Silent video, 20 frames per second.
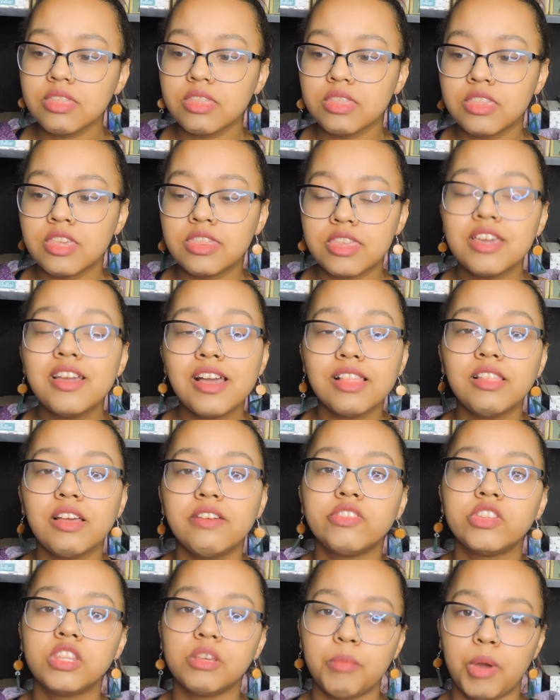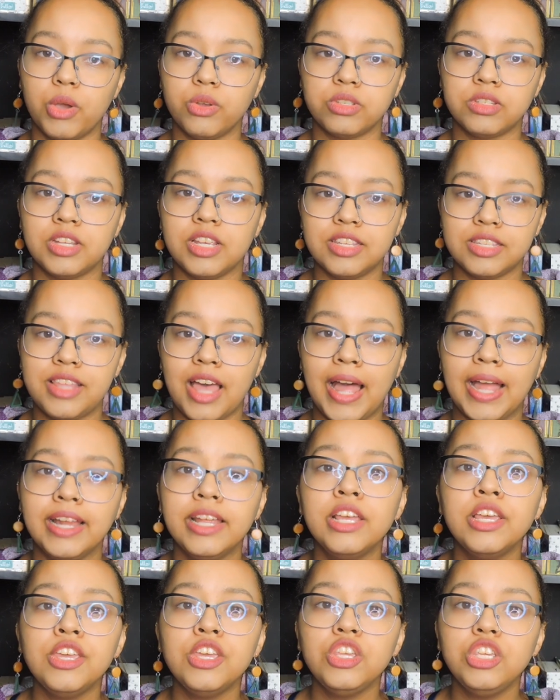the thing I loved the most is that
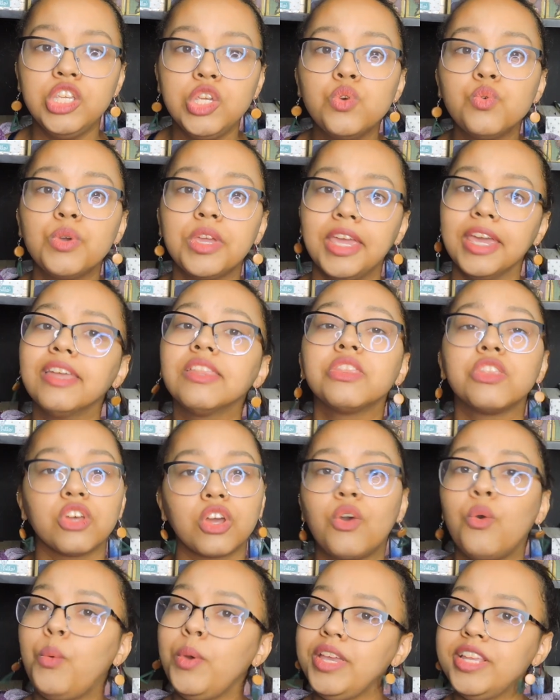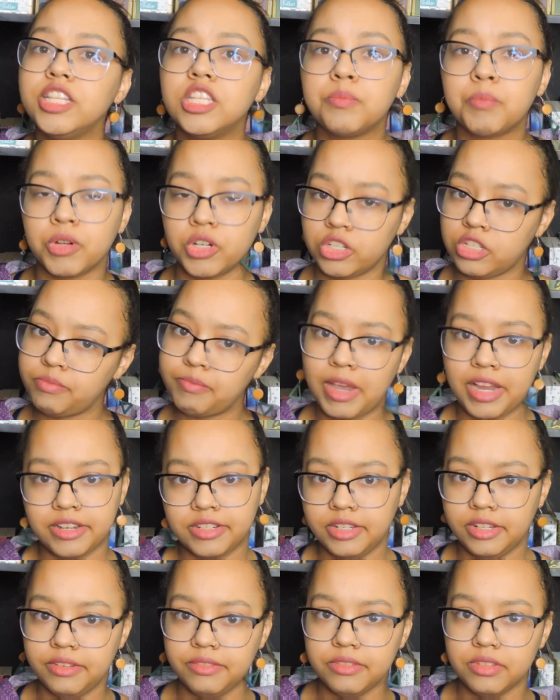you get the queen's
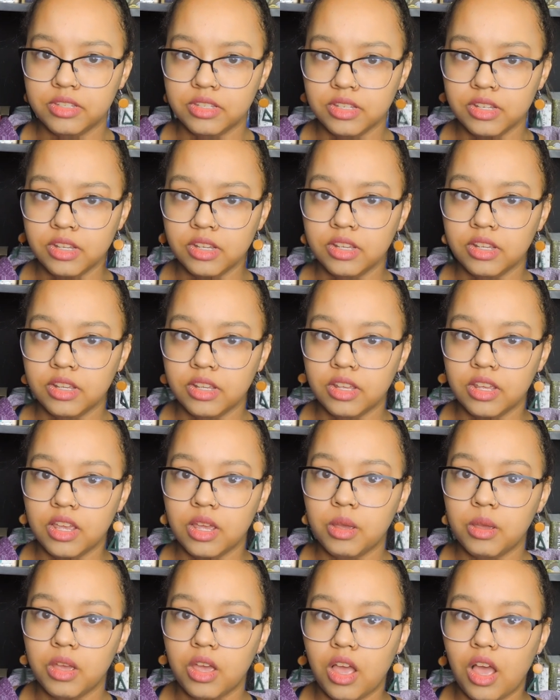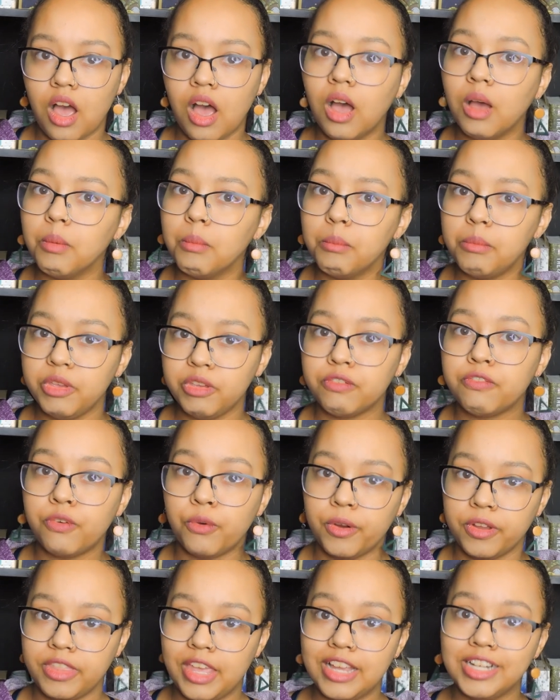perspectives
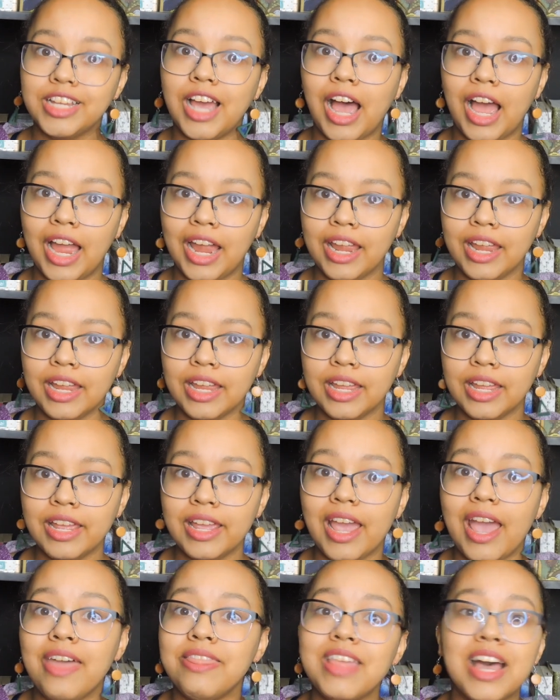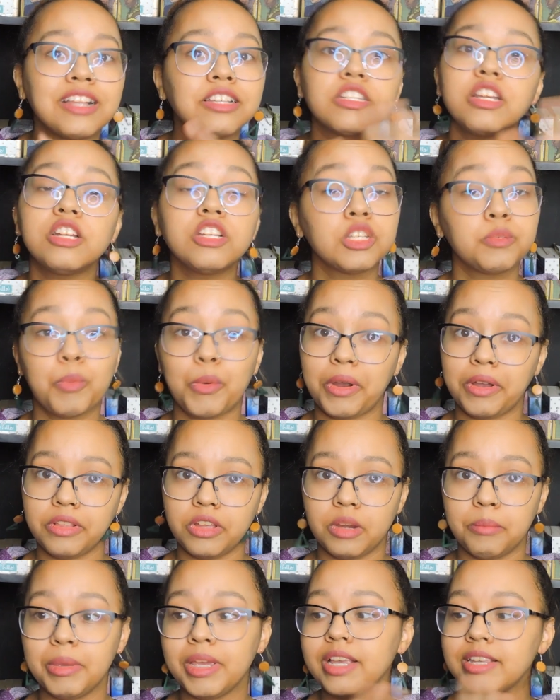before they die. And that's not a
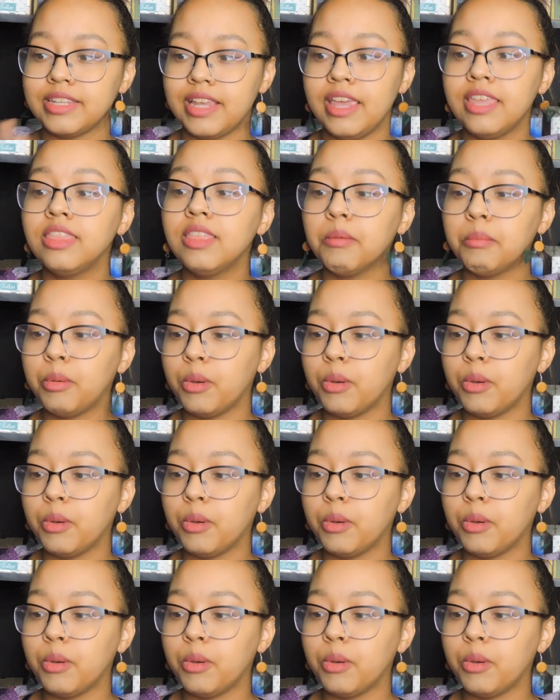spoiler, because in the